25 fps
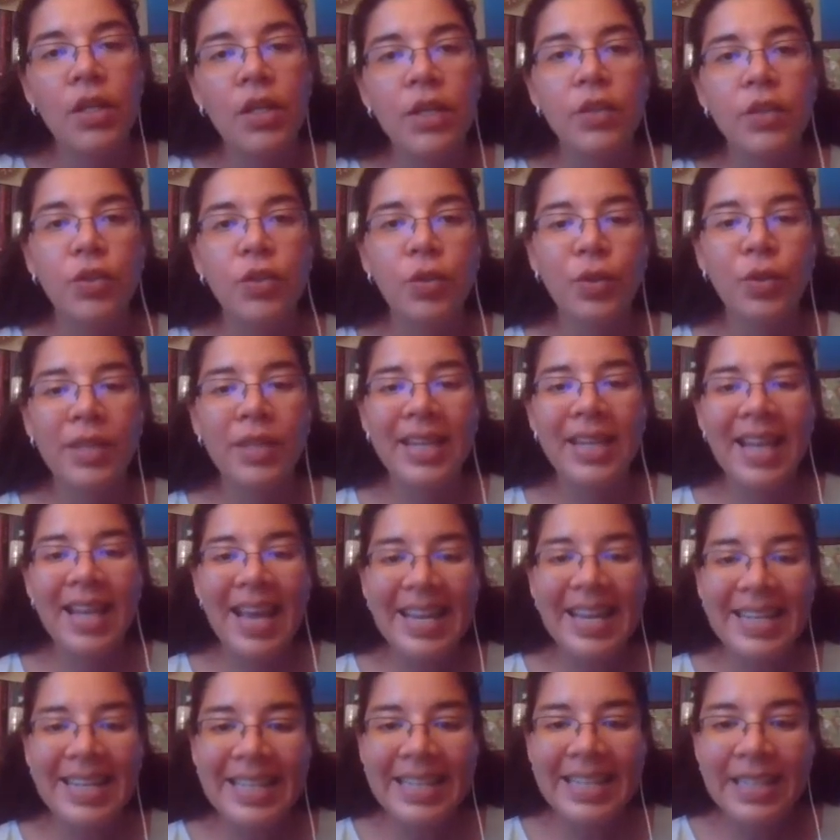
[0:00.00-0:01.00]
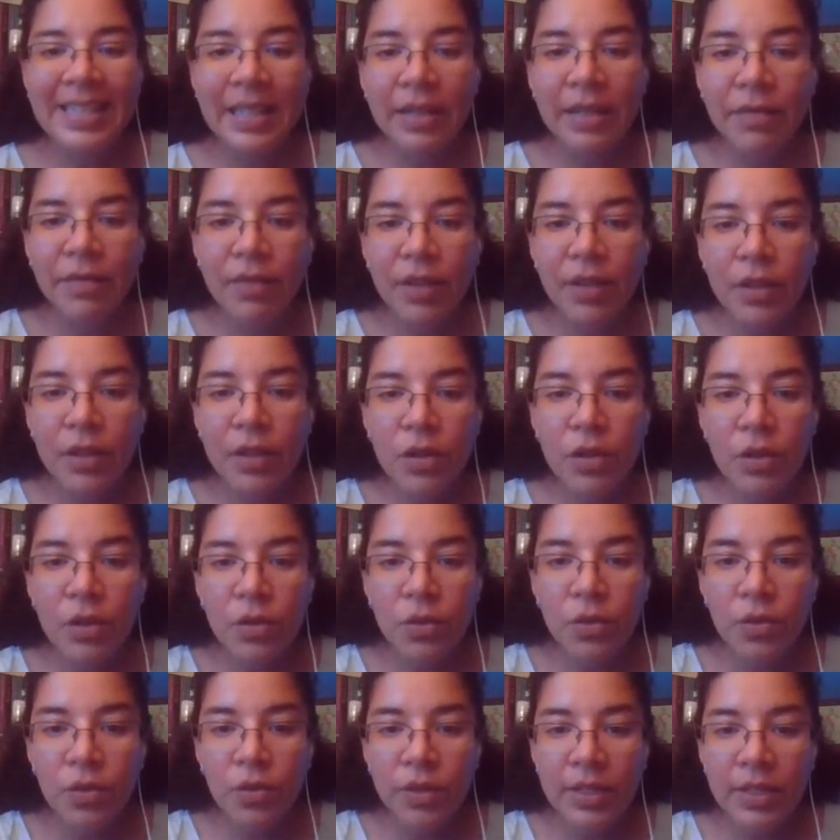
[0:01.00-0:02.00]
So the lining of the
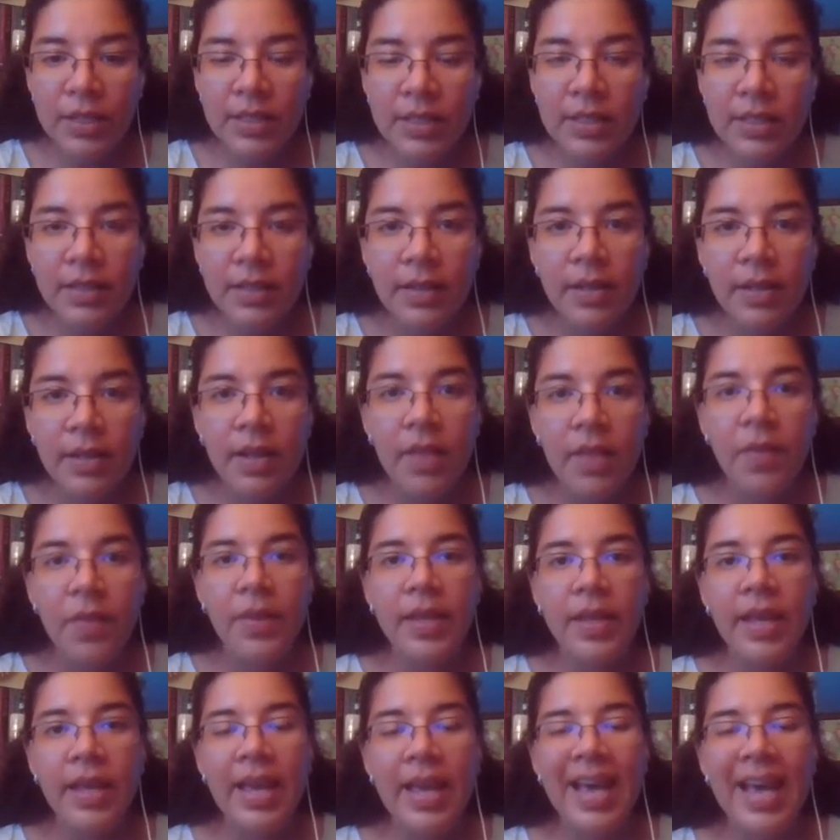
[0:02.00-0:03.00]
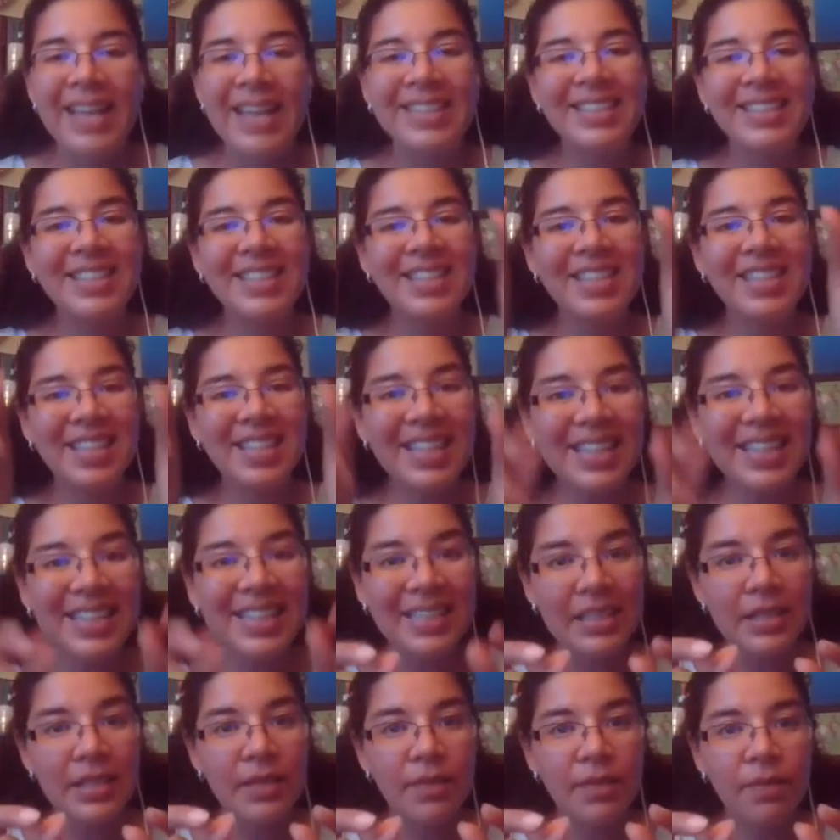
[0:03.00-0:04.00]
uterus has
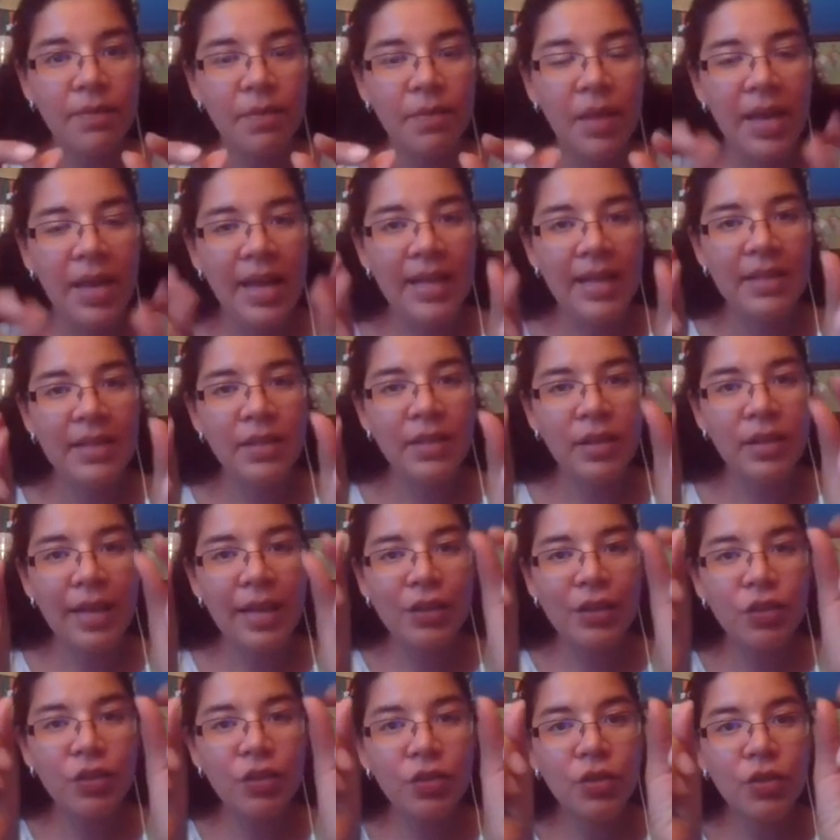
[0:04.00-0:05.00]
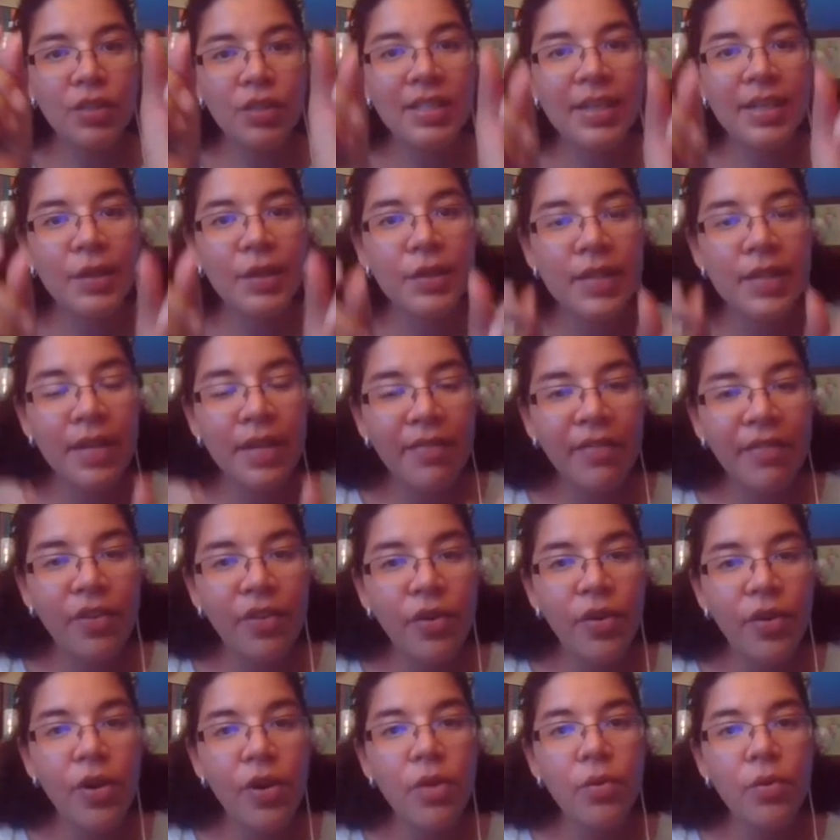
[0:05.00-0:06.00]
thickened and extra cells have
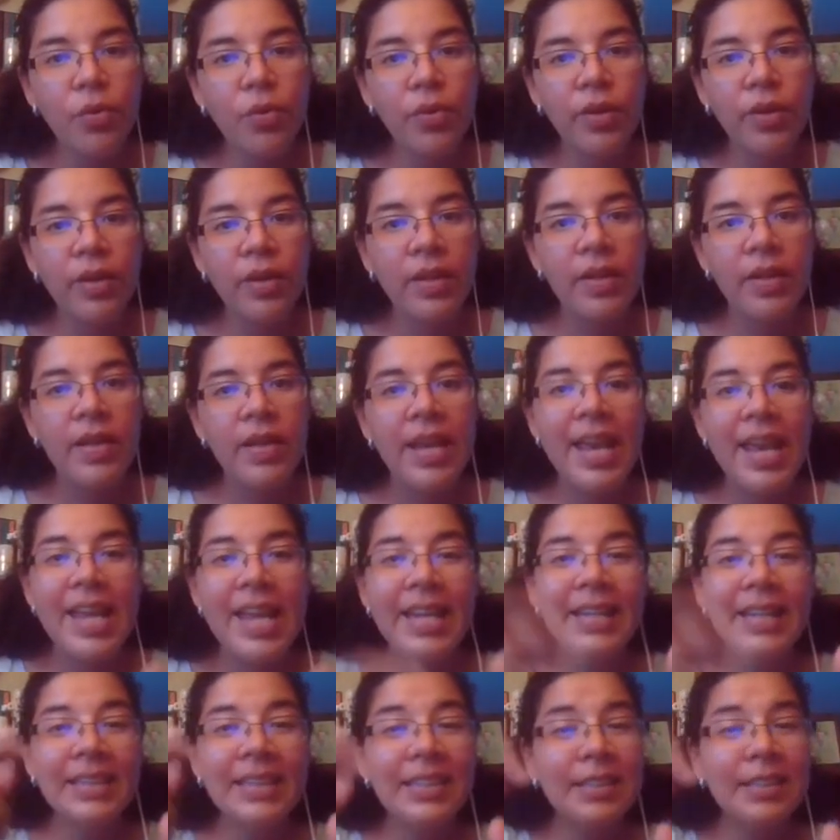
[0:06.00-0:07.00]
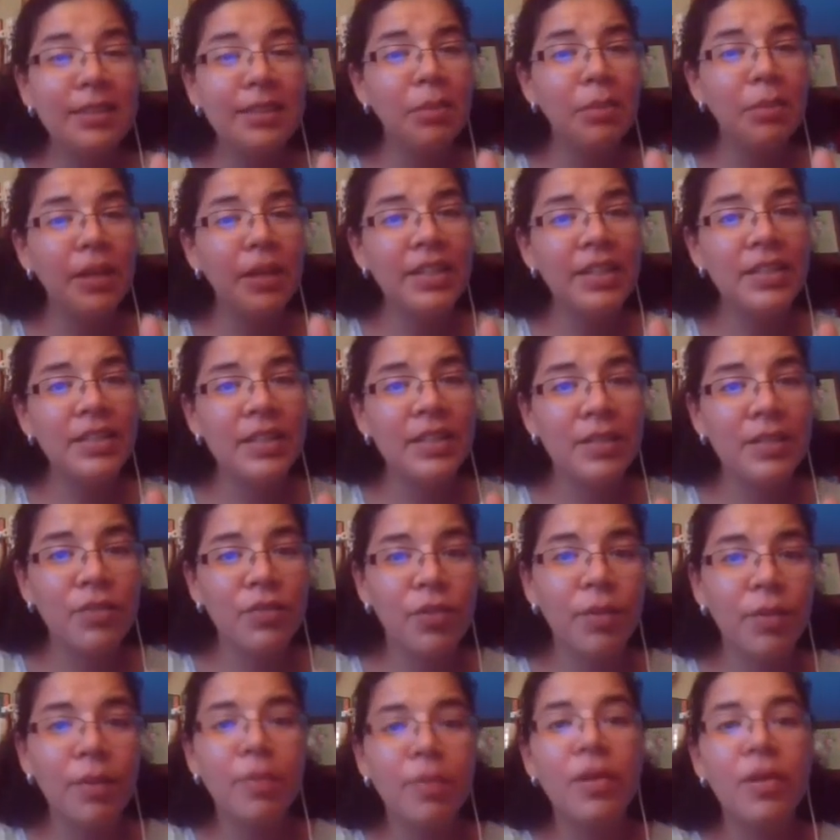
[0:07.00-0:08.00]
grown in anticipation
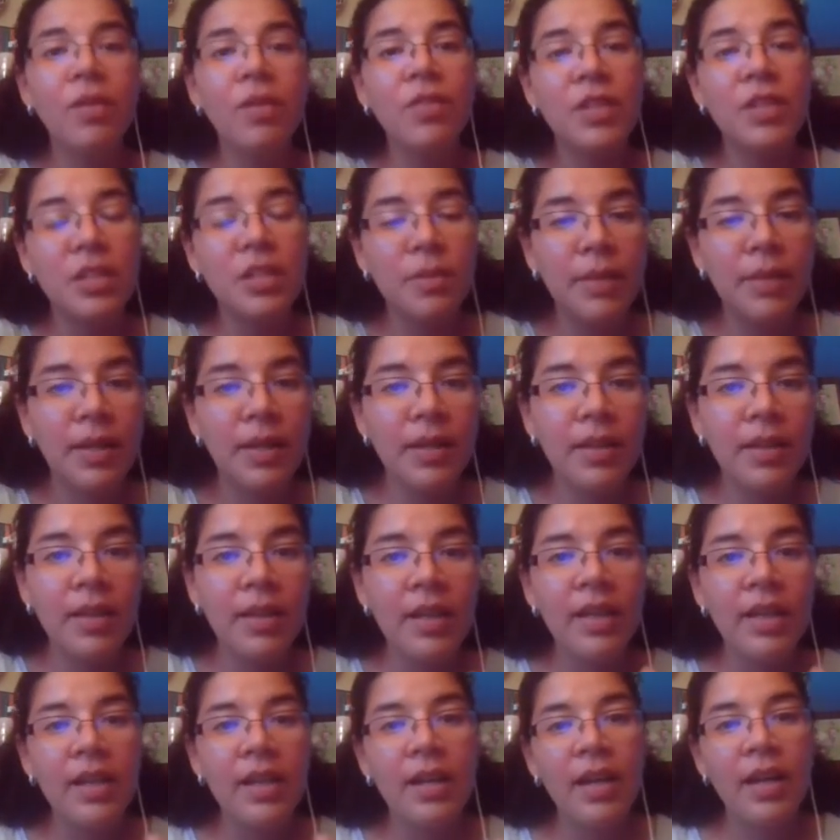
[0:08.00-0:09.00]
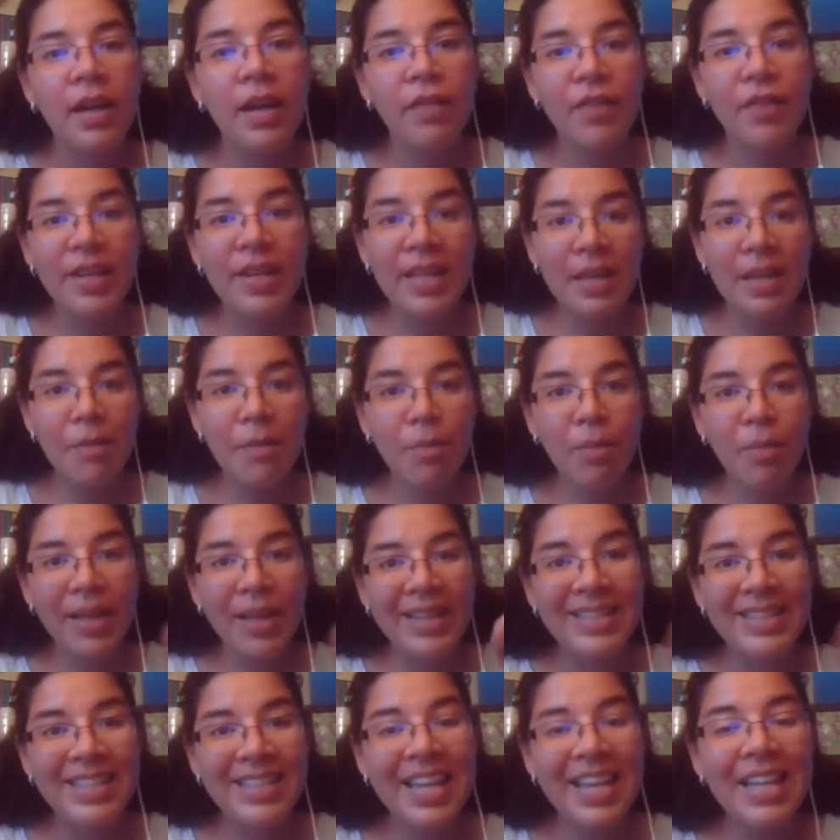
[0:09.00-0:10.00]
from the previous month of an
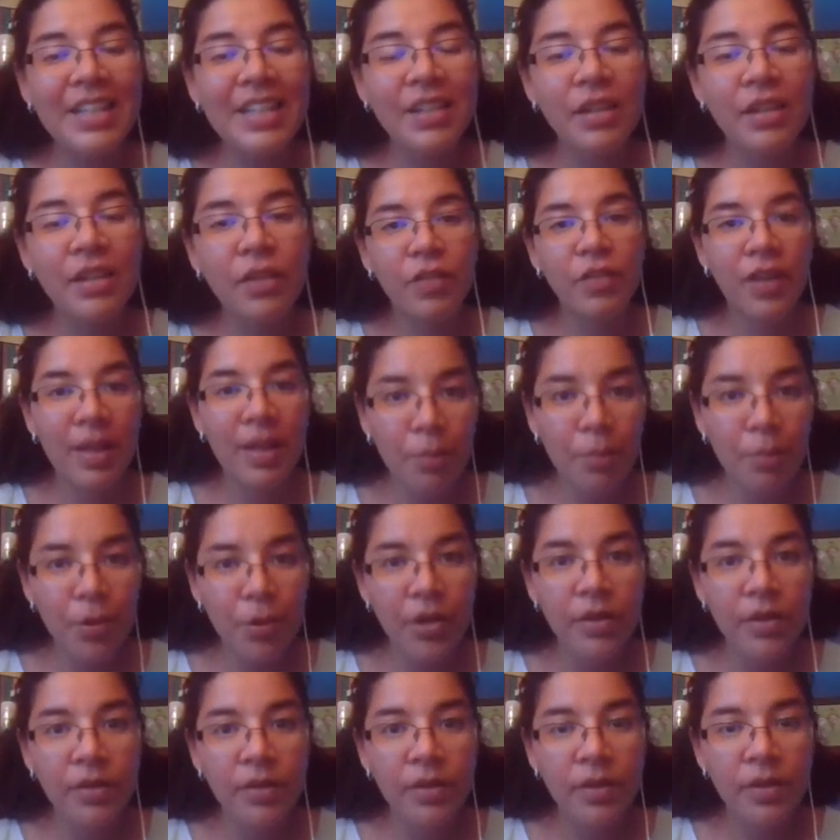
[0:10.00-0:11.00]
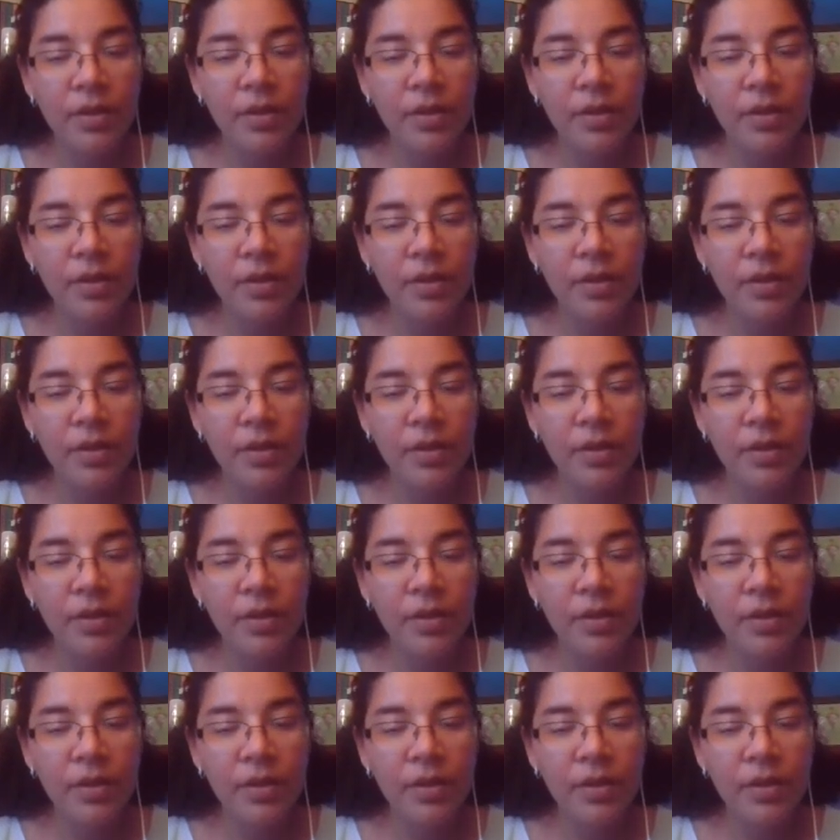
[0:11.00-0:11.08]
implantation embryo.